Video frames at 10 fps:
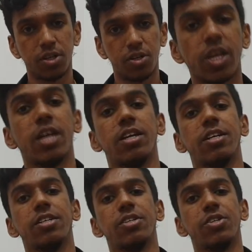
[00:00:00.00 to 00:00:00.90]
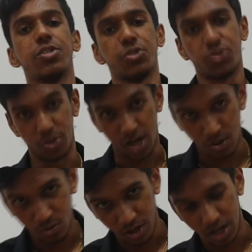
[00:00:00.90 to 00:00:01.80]
Okay, so now
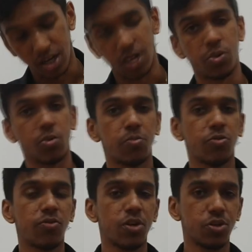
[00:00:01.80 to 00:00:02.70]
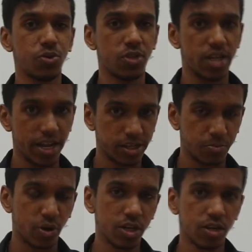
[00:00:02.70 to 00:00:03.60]
we will move on to the next
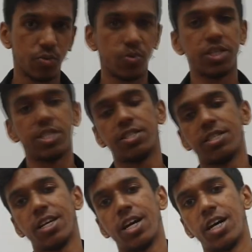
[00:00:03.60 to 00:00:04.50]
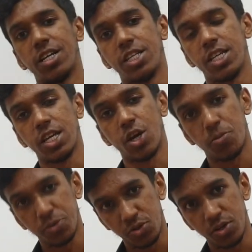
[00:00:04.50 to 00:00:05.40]
point, which is the
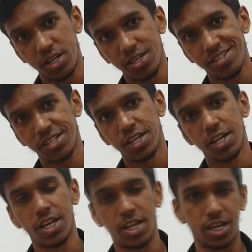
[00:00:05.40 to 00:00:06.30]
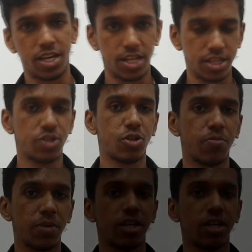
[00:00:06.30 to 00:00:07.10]
opportunities in this topic.